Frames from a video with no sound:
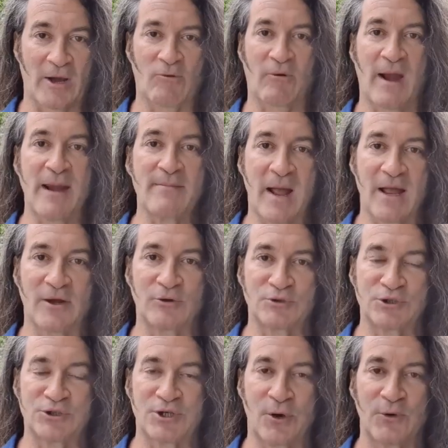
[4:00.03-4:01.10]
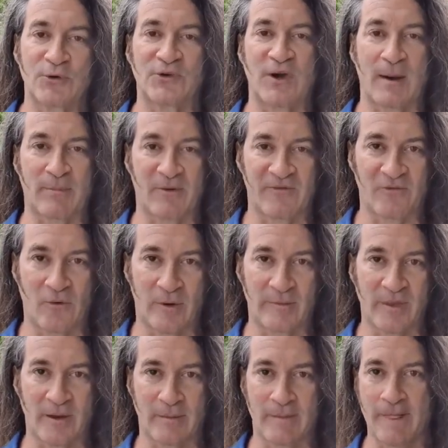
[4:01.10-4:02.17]
I create my own shows and I
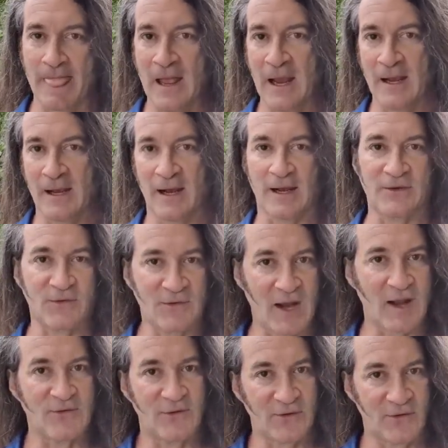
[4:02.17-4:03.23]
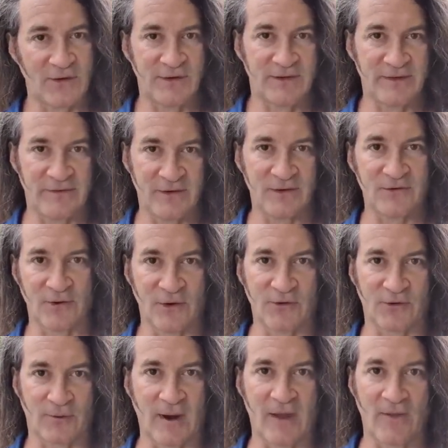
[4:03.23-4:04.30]
perform them on stages and TV
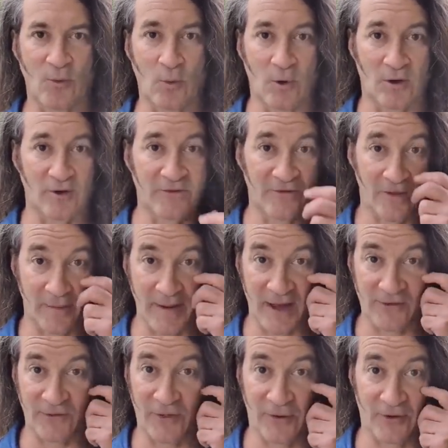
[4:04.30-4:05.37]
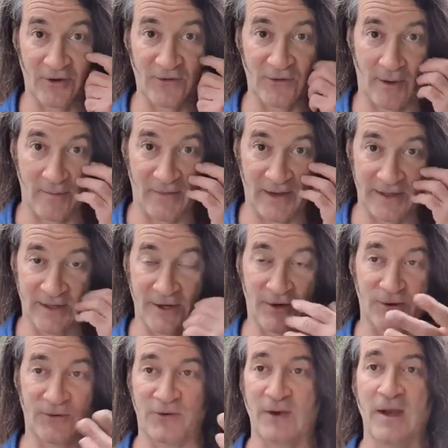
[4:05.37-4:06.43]
shows around the world for the past 30-something
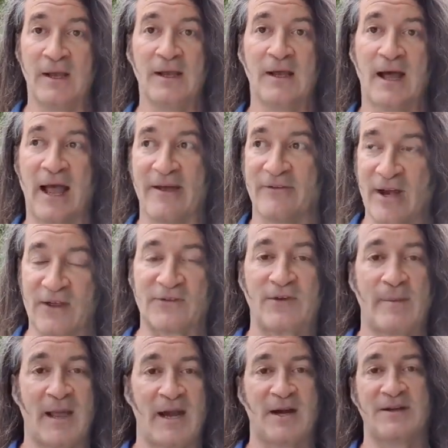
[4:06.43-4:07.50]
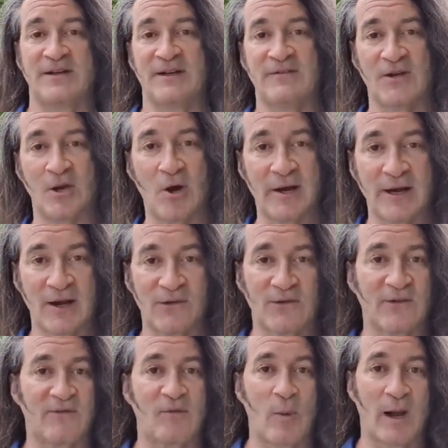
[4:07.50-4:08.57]
years. I have an estimated TV
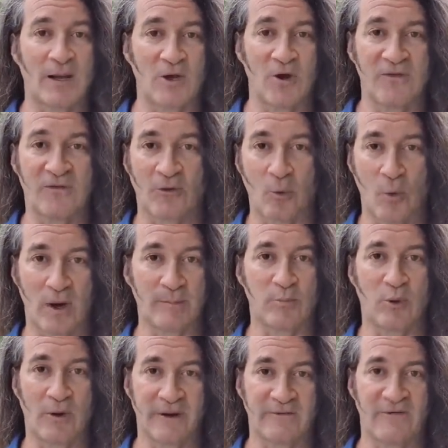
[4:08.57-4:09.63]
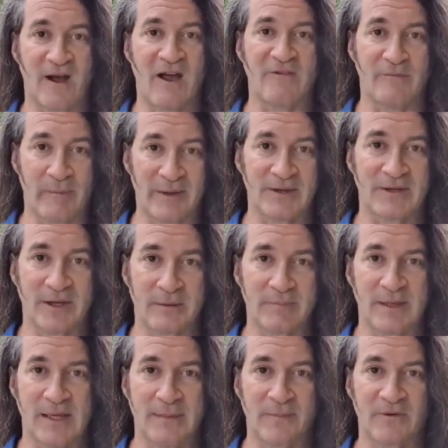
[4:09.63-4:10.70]
audience of well over 1.5 billion
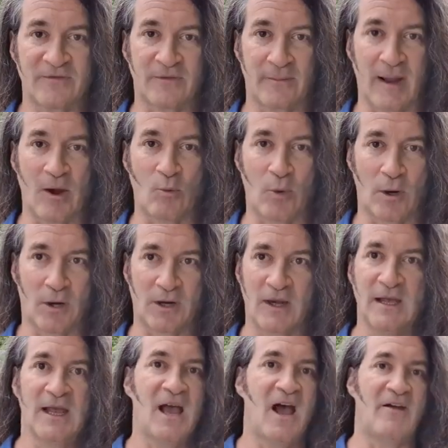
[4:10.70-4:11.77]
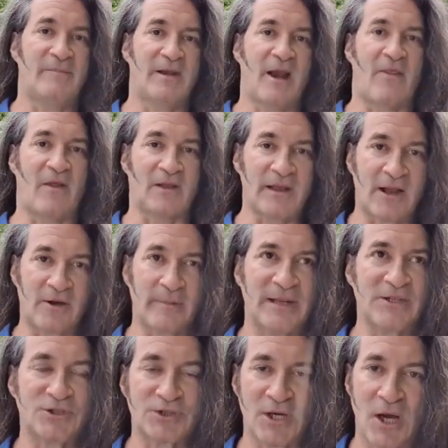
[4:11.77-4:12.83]
people for my work. I've been on The
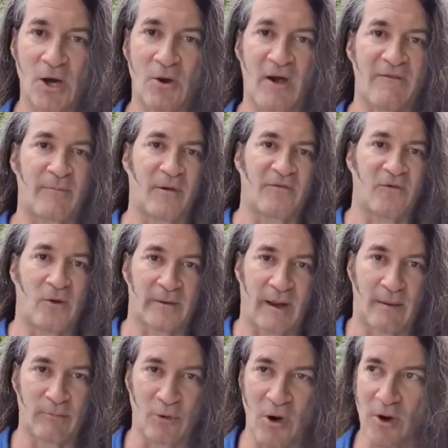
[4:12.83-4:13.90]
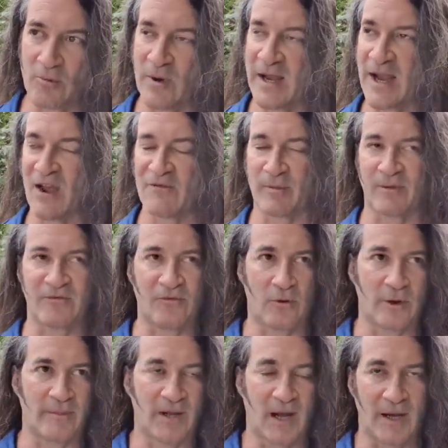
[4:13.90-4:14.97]
Letterman Show. I've performed on Broadway. I've
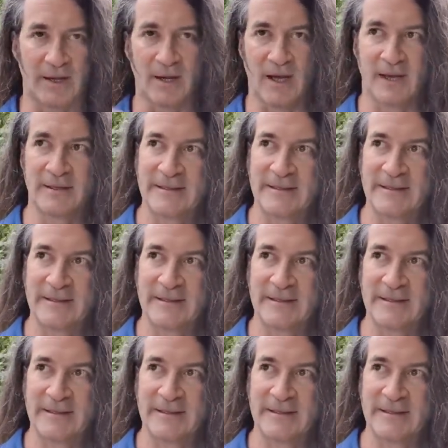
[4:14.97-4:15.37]
performed on